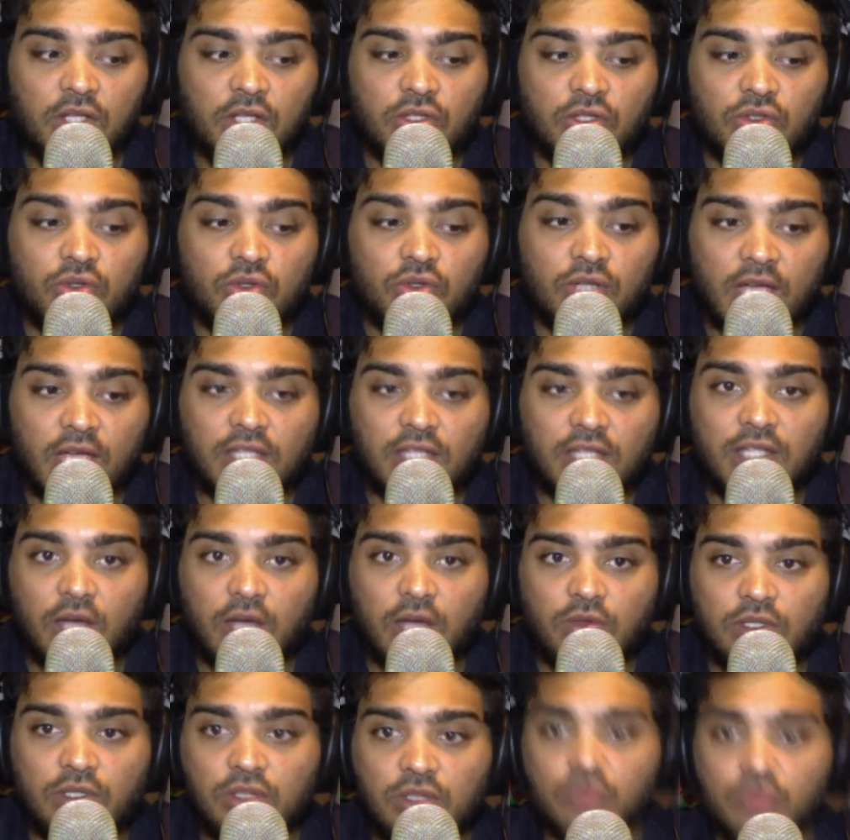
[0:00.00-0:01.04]
to get
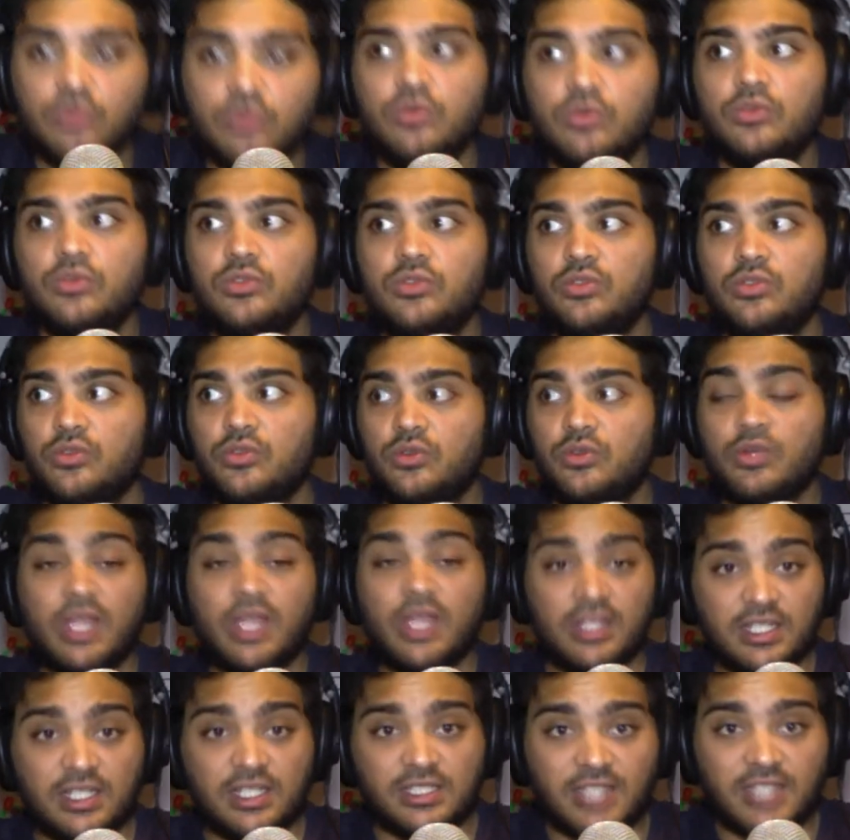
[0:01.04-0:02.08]

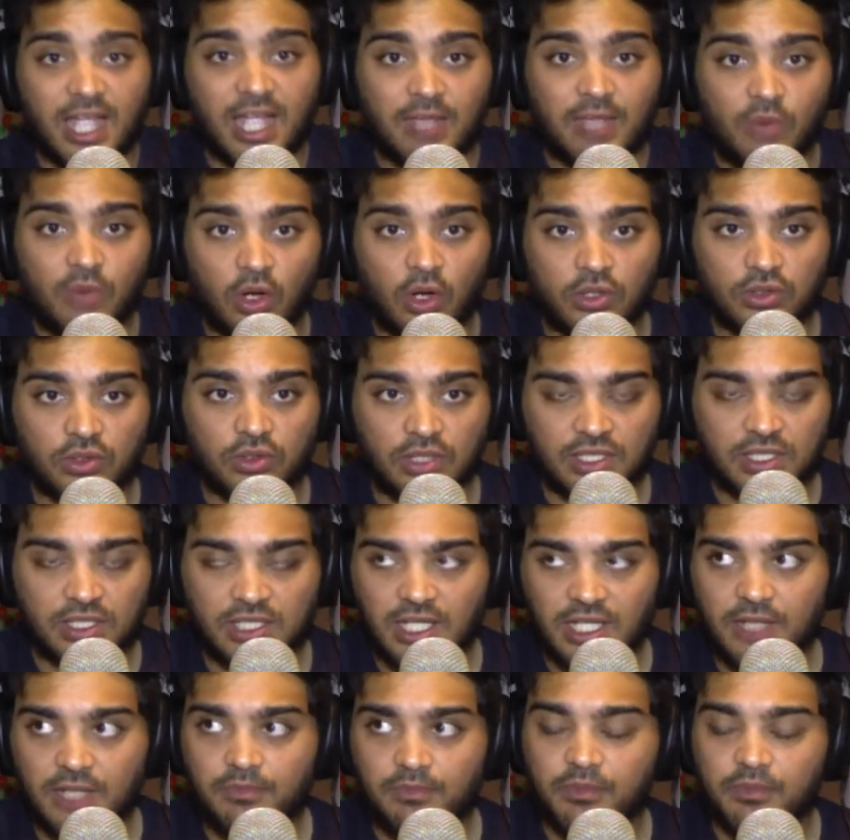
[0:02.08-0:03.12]
his name onto the
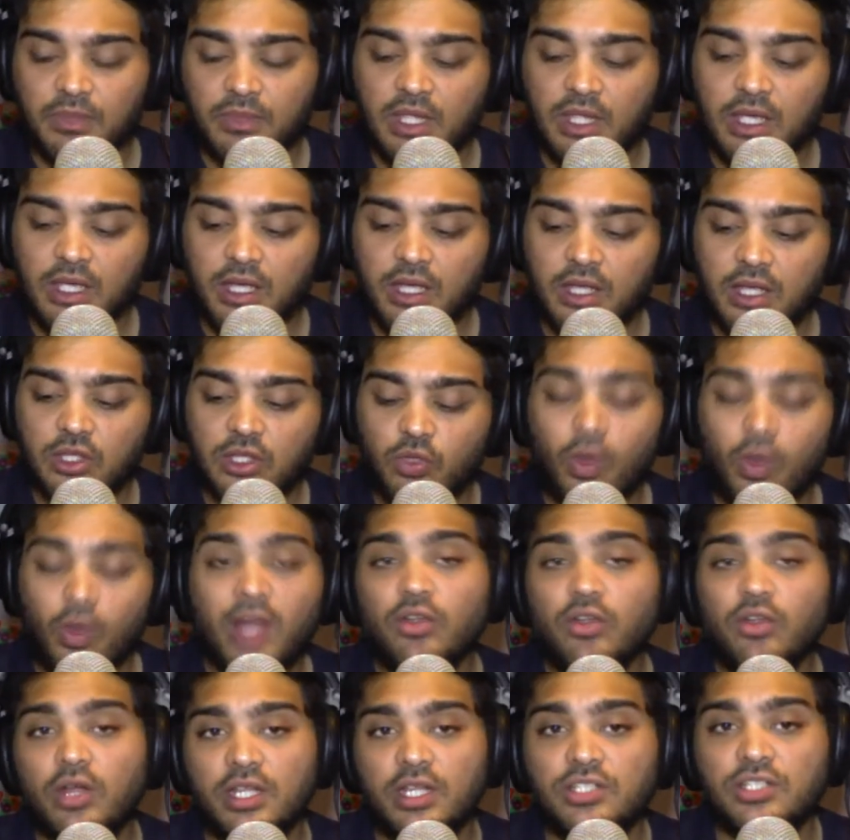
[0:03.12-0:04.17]
scene. Dwan
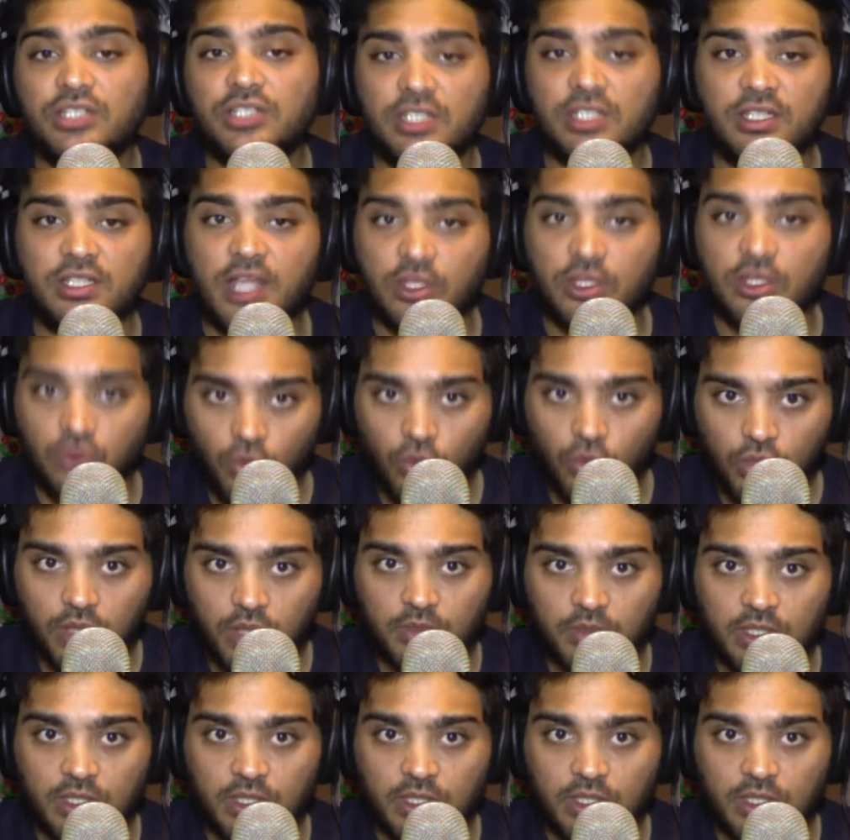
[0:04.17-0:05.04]
got injured in that tournament.